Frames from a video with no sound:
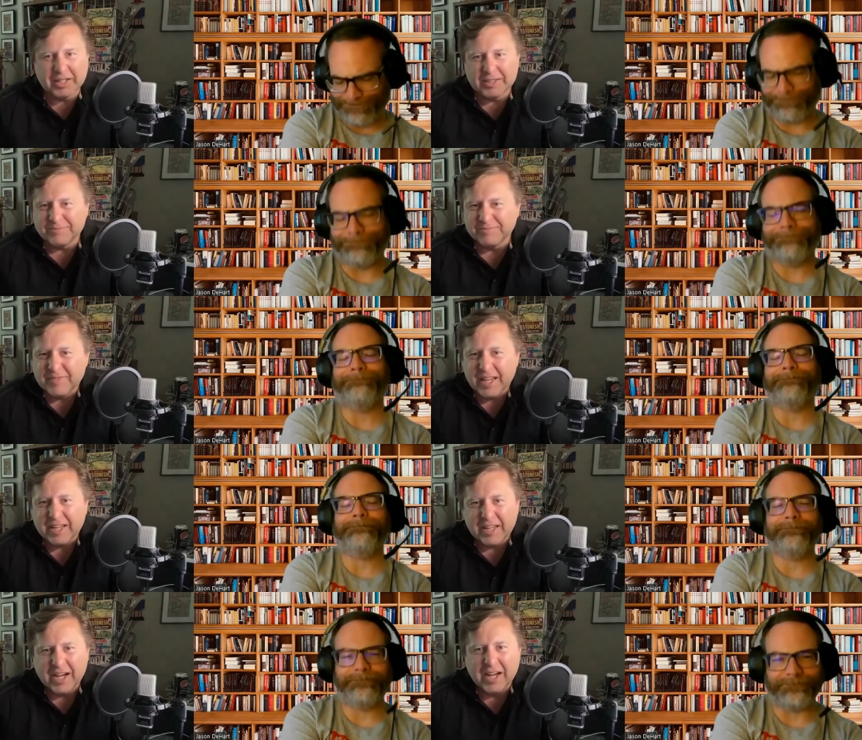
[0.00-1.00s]
Speaker 1: mm-hmm. yeah,
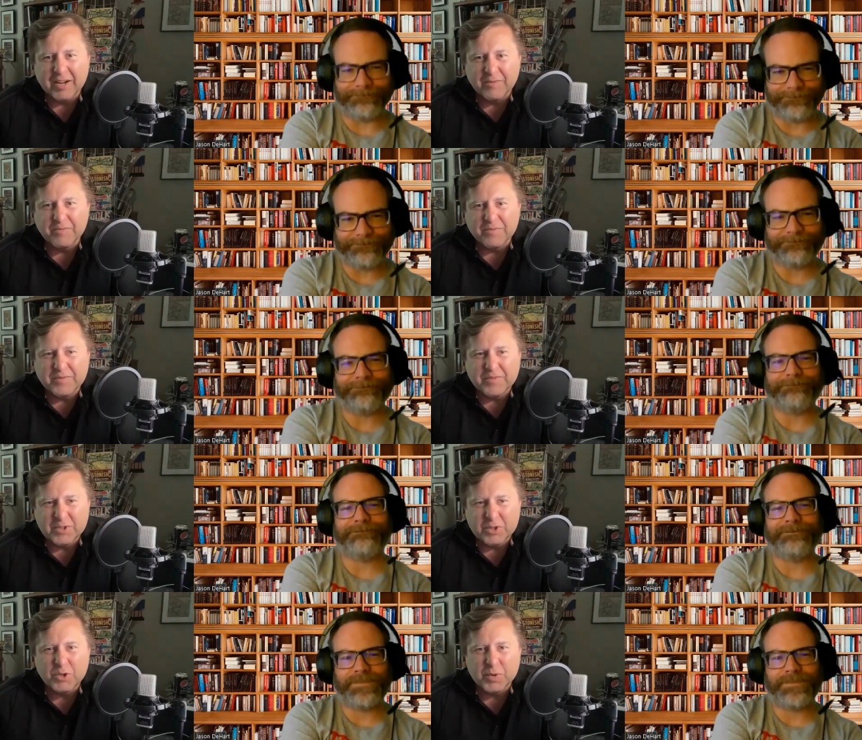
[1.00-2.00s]
um,
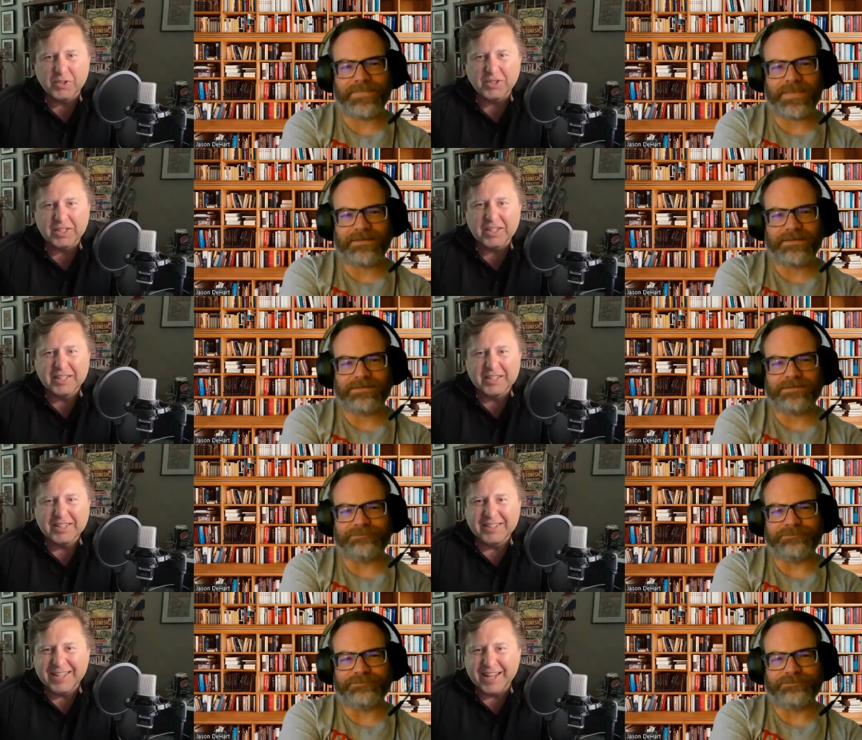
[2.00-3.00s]
should, should be able to,
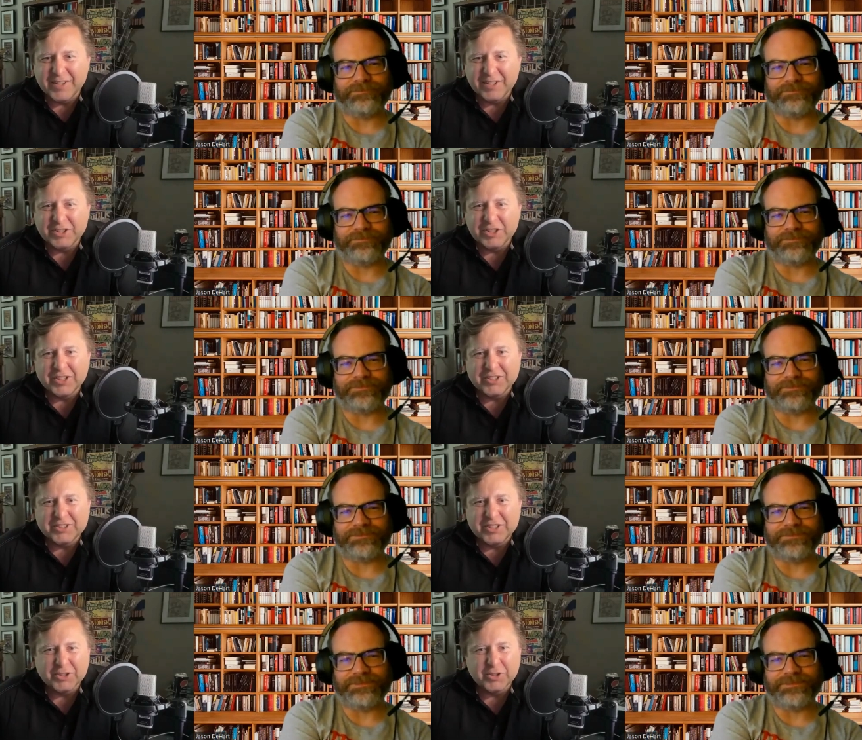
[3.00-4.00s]
to get him on the show.
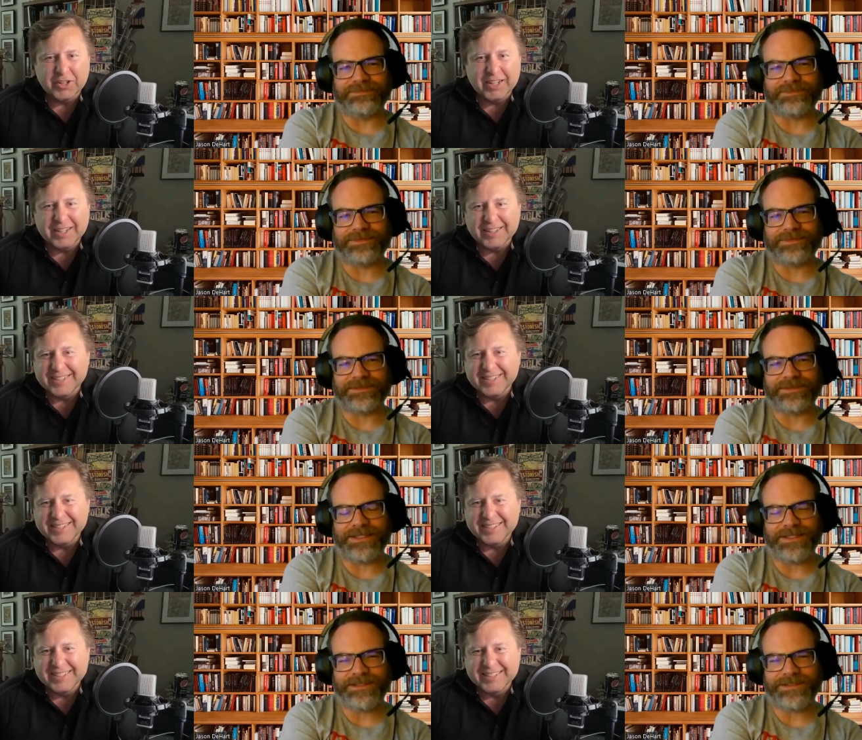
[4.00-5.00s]
John's a great guy.
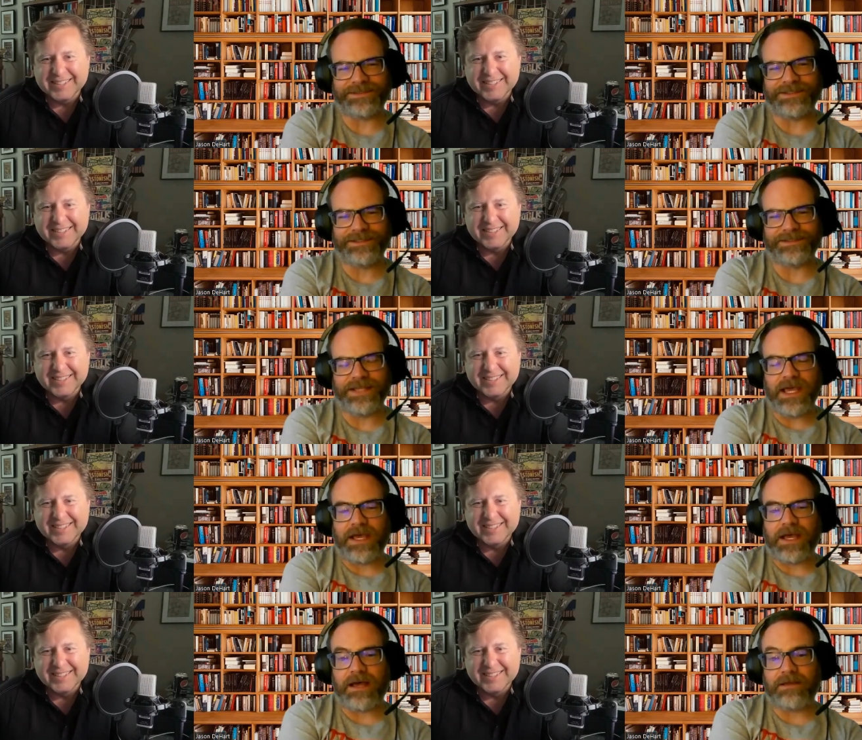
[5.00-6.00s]
Yeah, yeah.
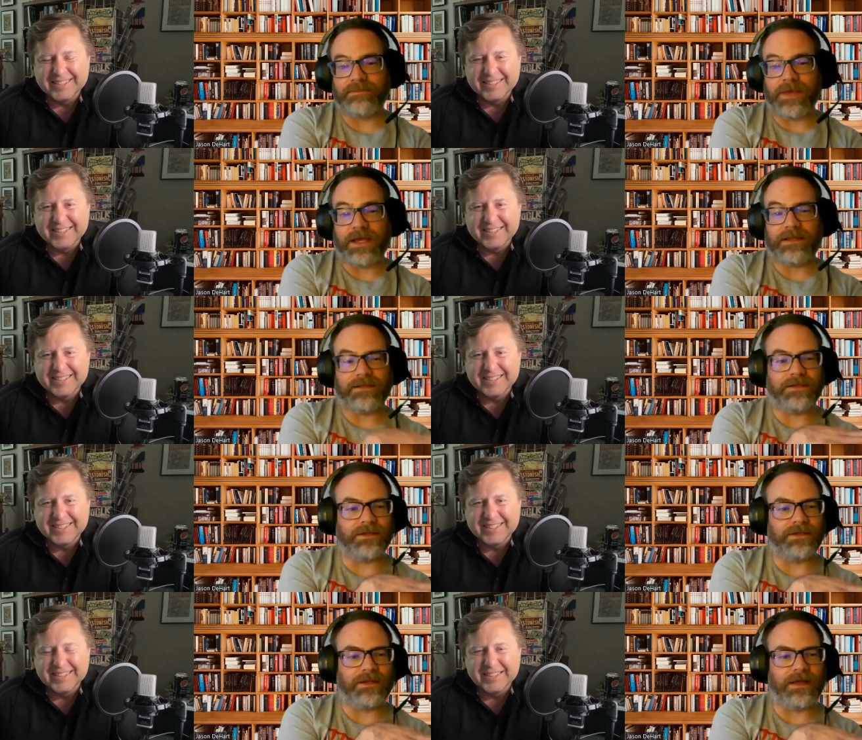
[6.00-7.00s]
Speaker 2: Um,
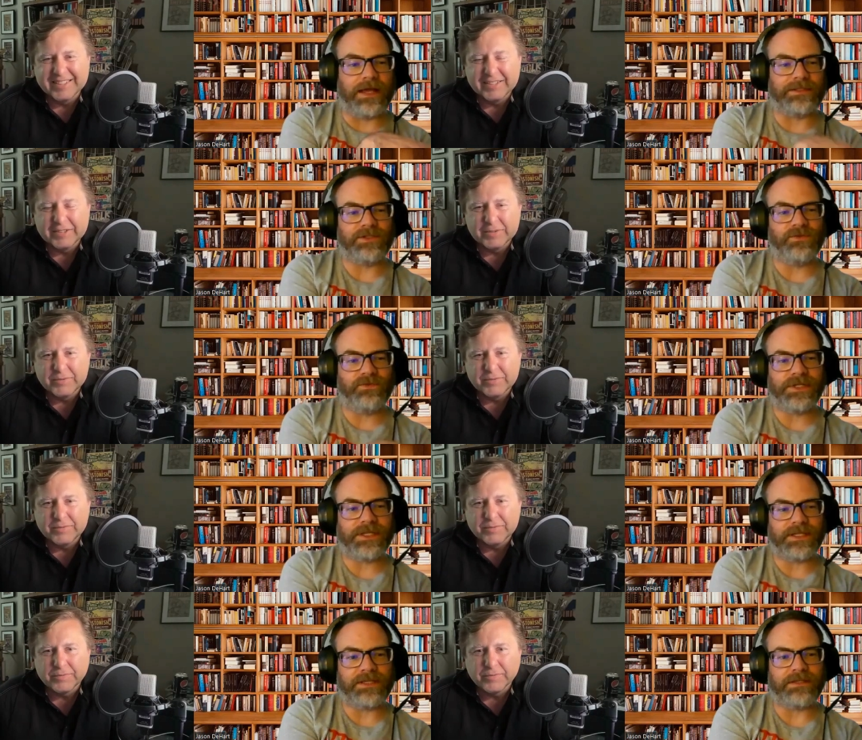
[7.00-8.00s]
I do want
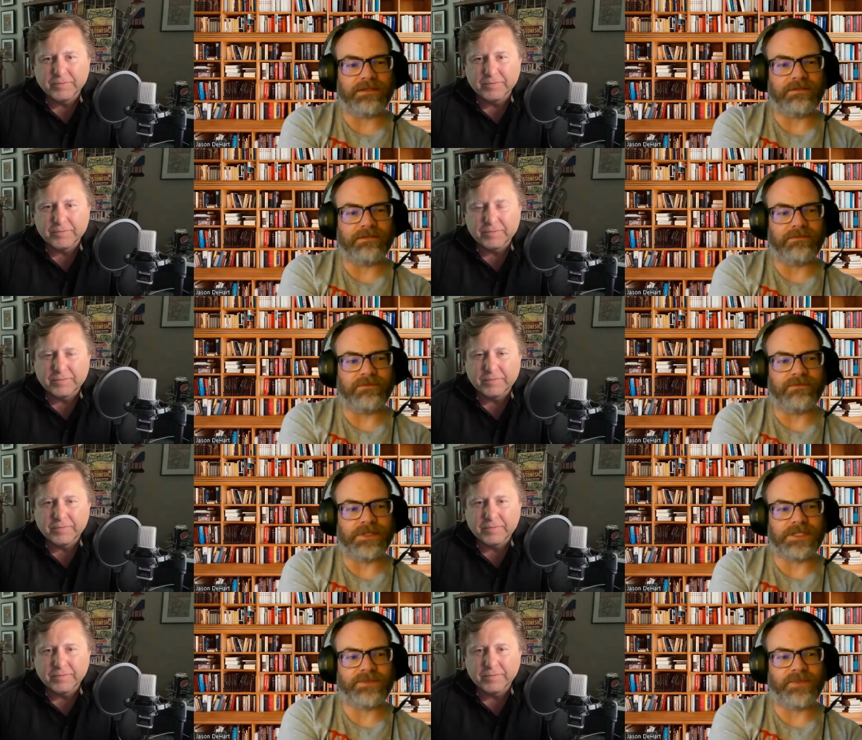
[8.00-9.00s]
to give
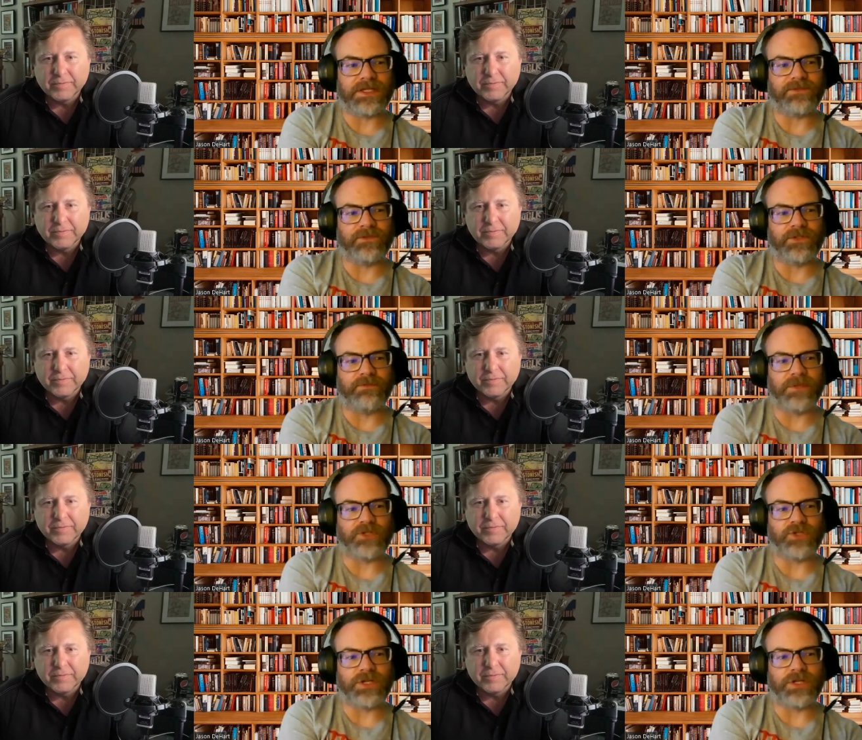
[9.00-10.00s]
the space for you to
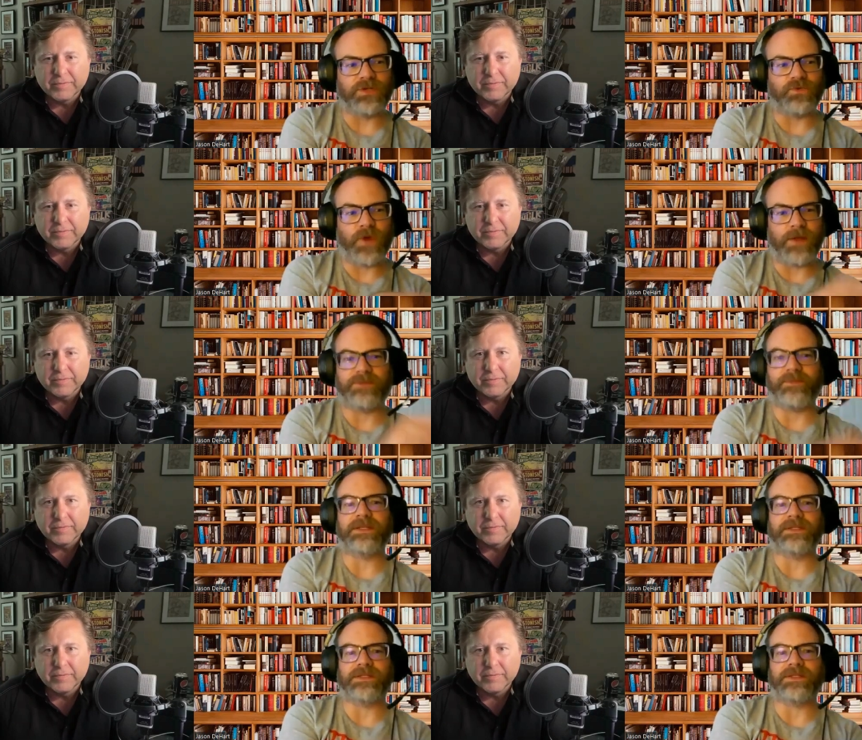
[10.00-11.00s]
mention web
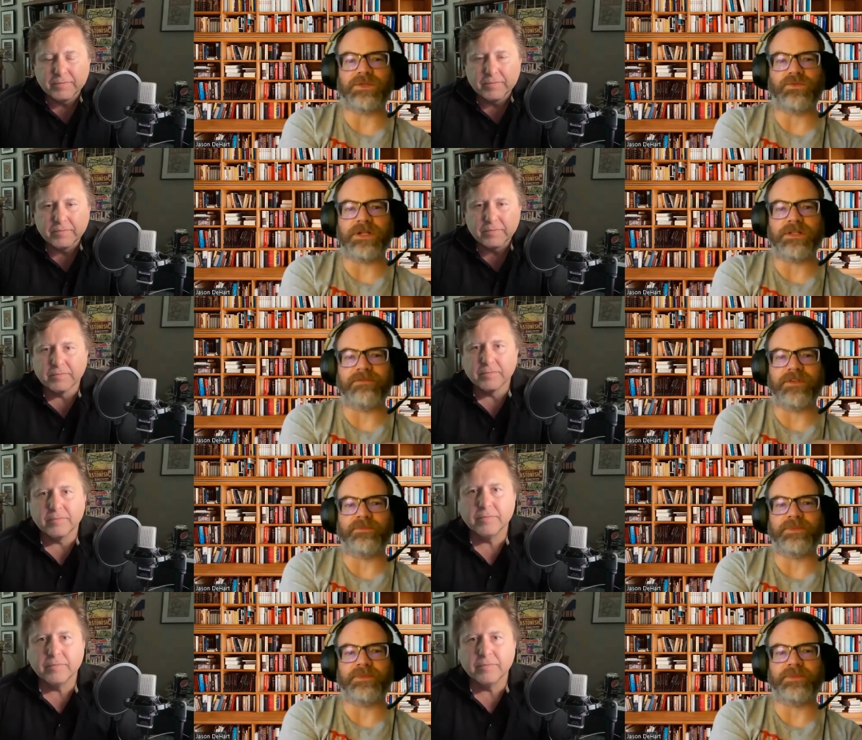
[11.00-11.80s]
spaces as well. If there are